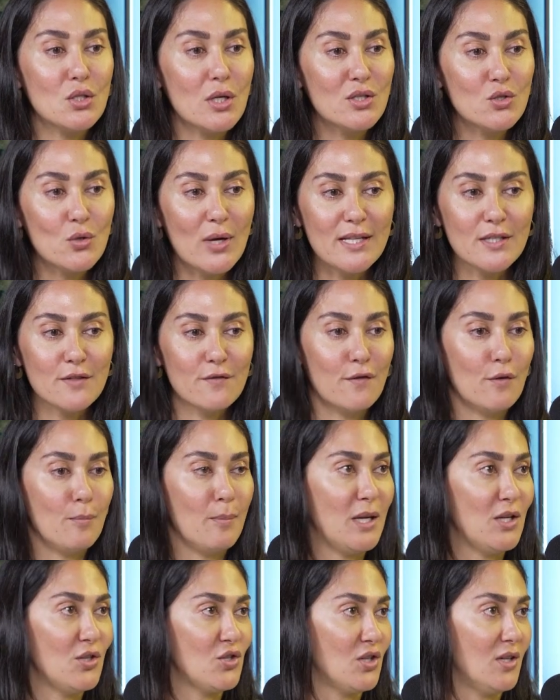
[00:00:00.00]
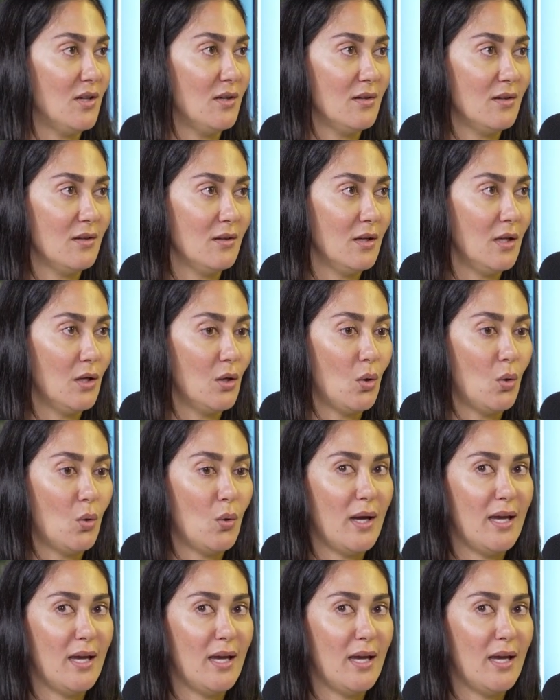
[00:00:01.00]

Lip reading: a transformation, you know.